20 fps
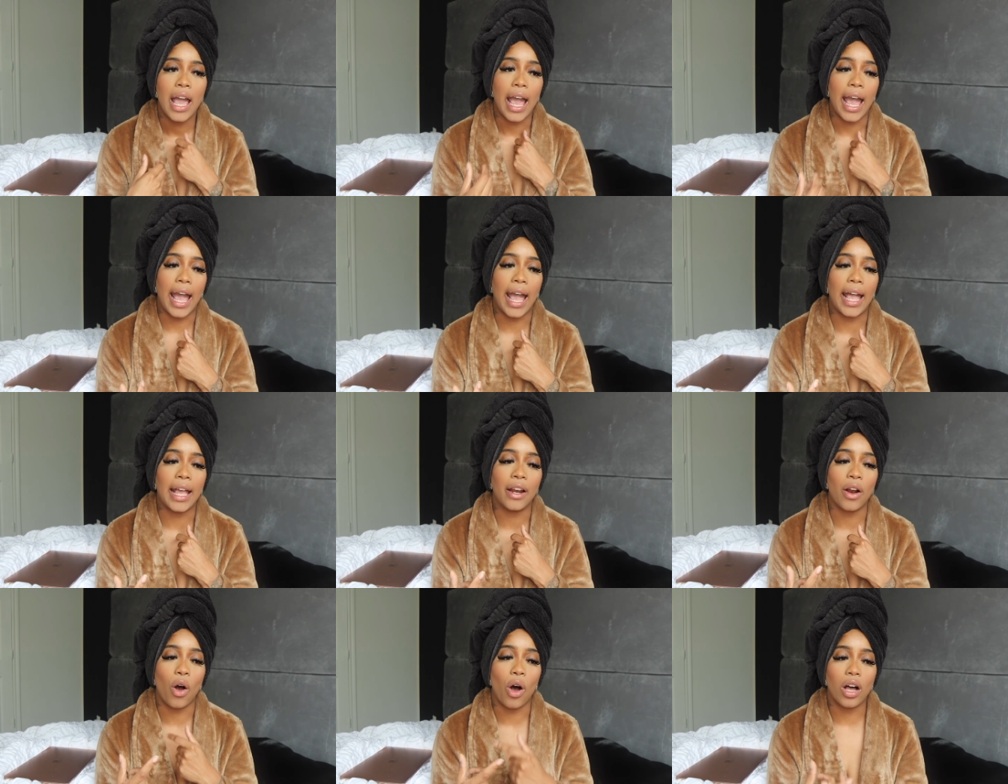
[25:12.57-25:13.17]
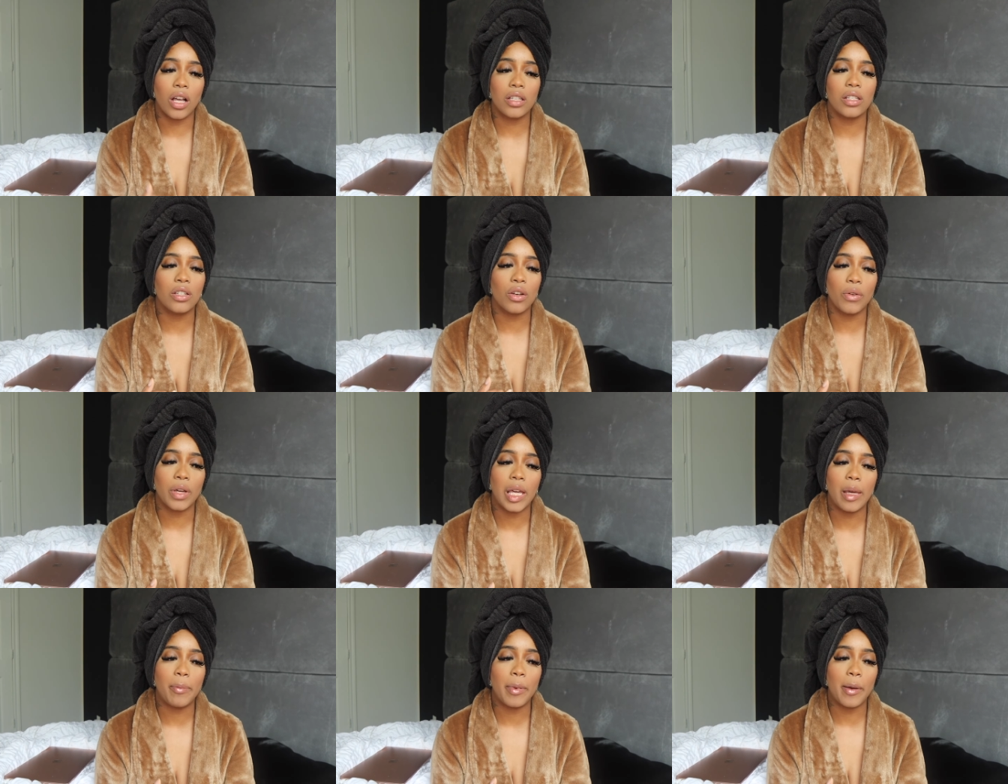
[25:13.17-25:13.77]
And also
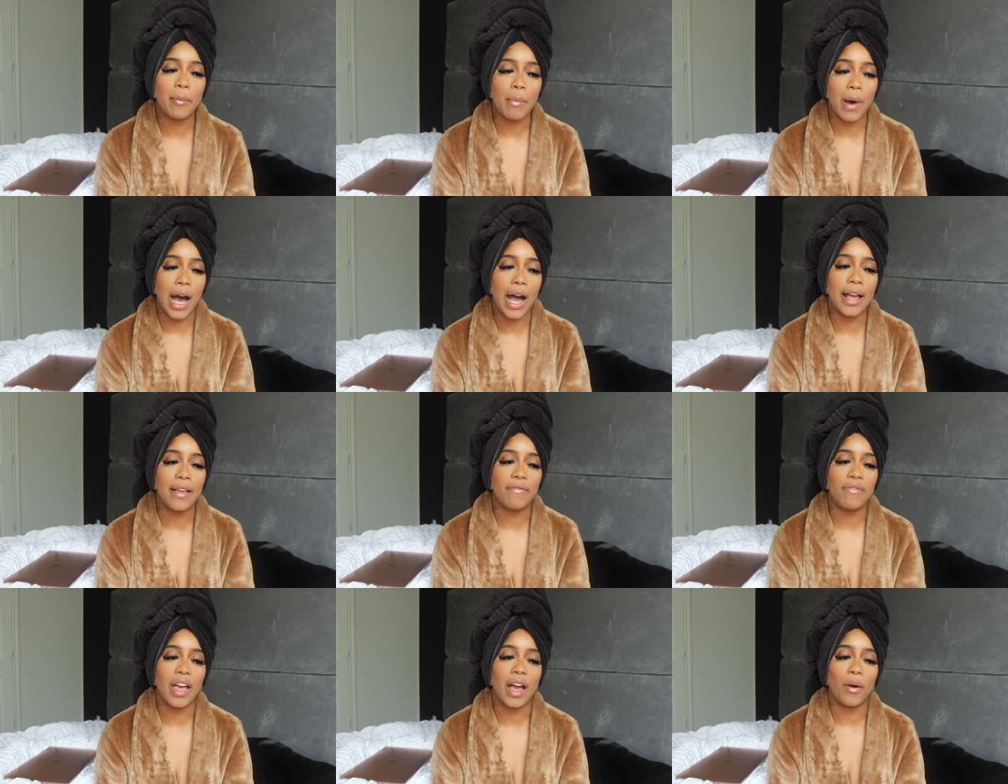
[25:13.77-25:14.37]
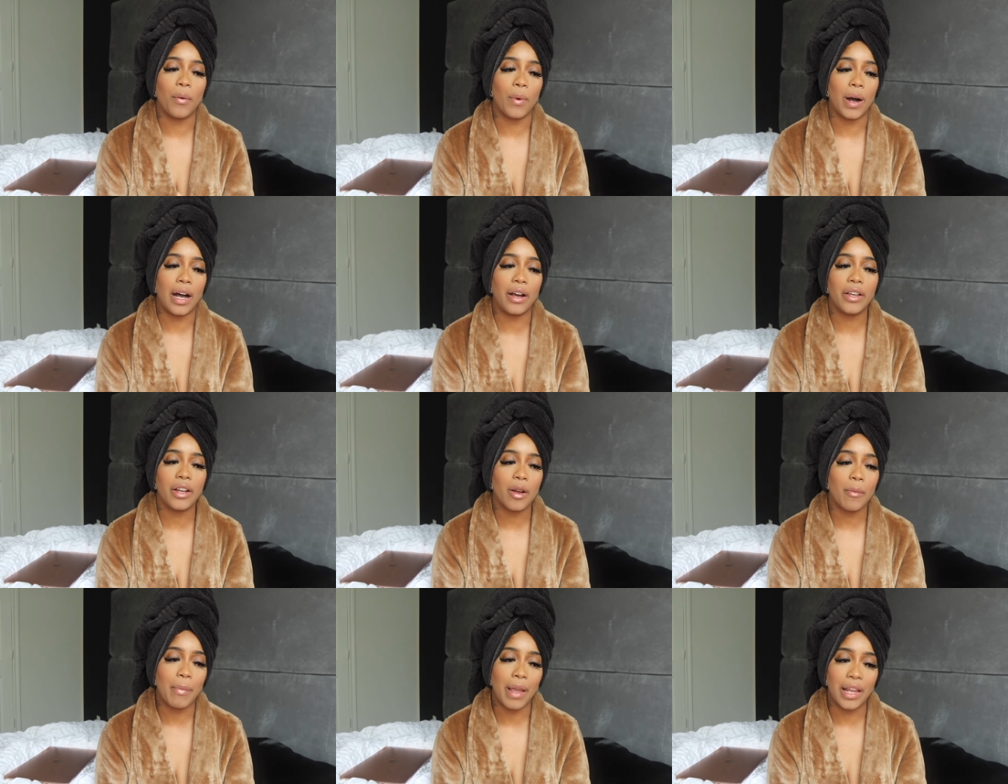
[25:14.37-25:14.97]
keep in mind that while
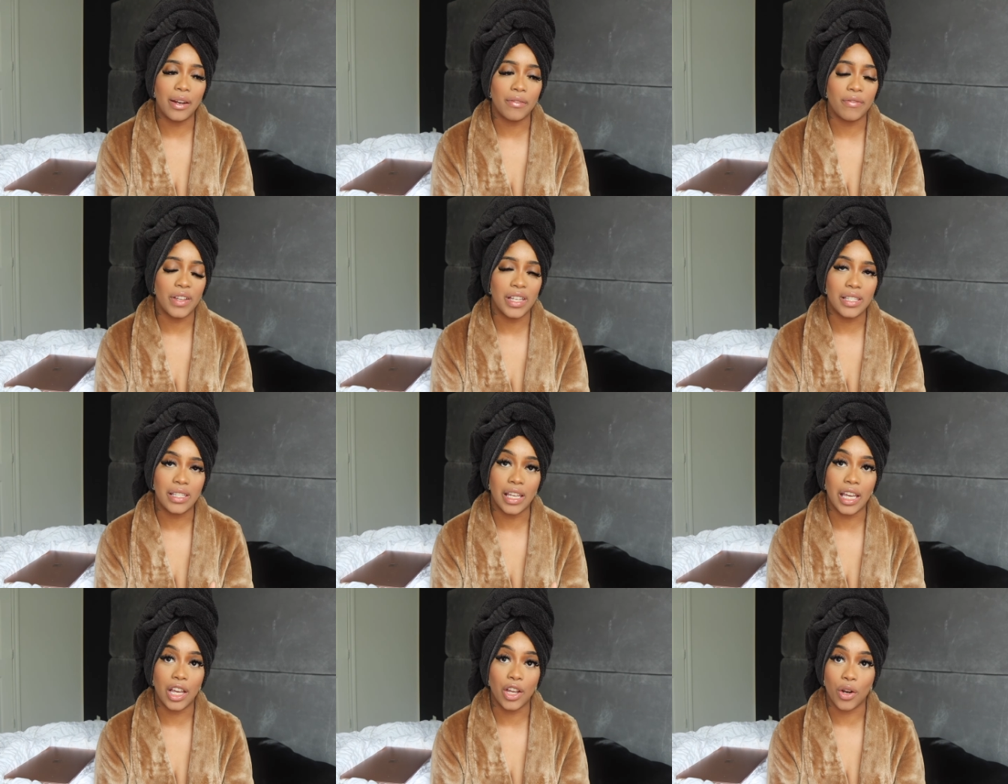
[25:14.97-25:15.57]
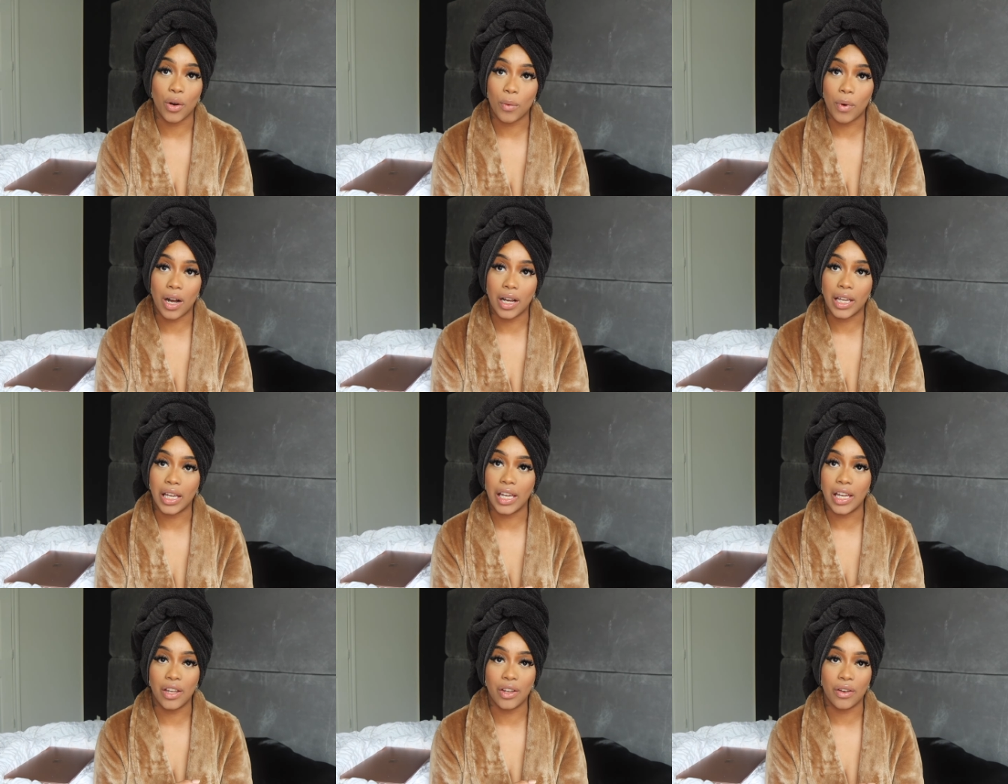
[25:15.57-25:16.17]
you're manifesting and you're
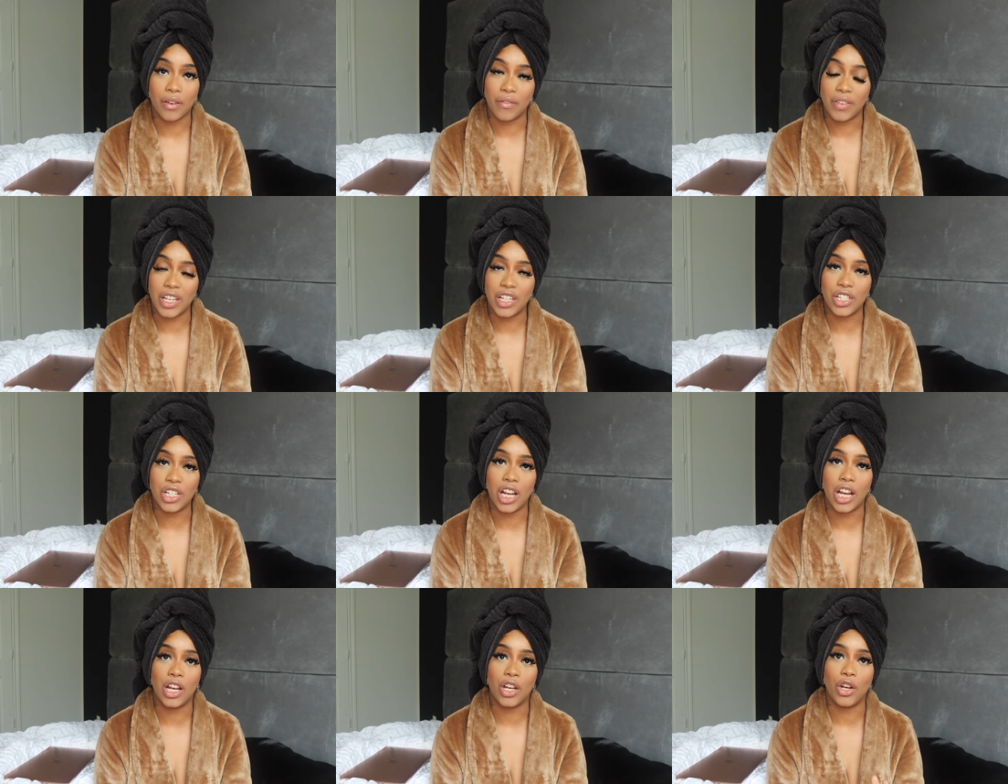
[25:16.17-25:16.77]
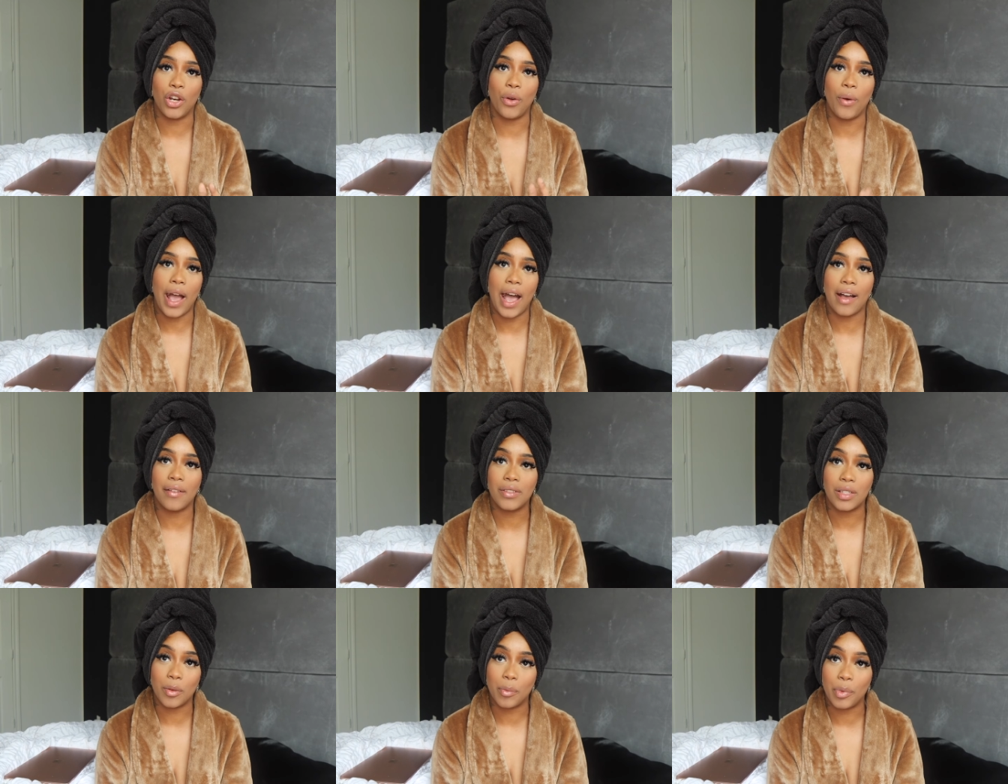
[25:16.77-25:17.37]
walking in your vision, you
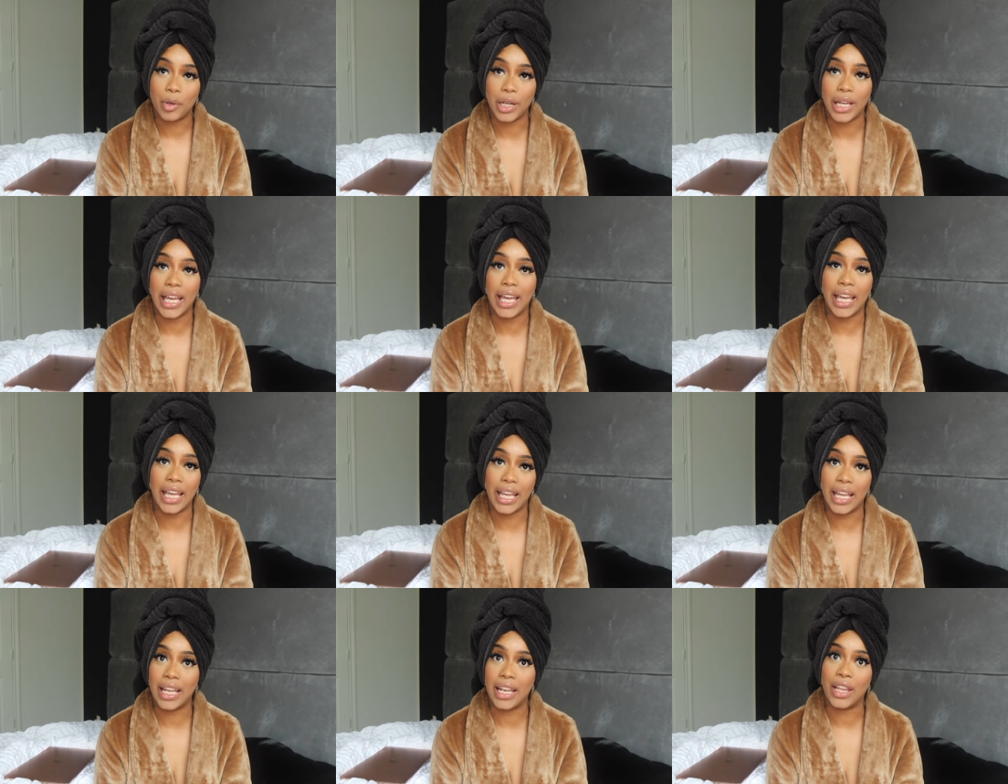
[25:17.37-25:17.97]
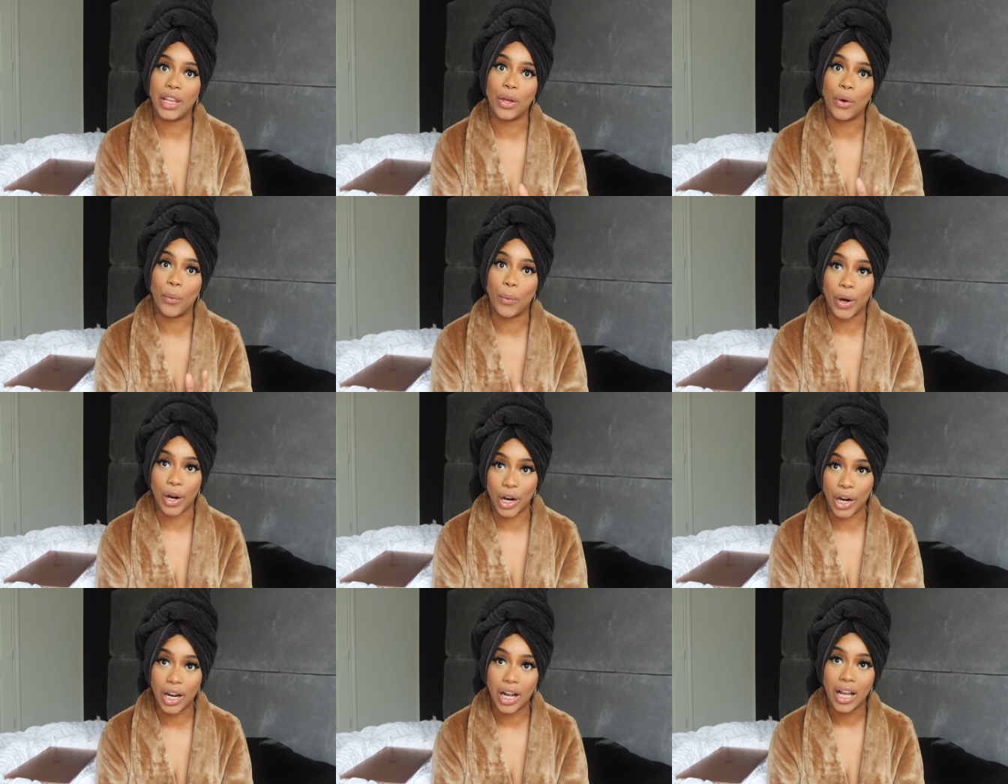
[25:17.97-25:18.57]
have to put in the
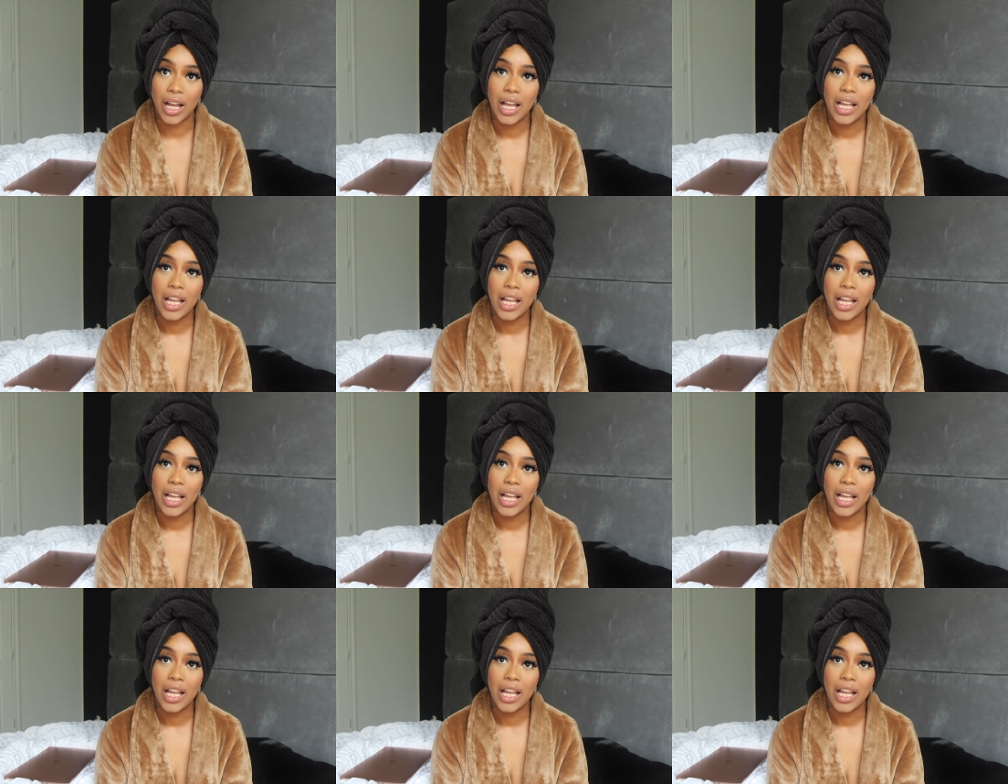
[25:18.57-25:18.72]
work.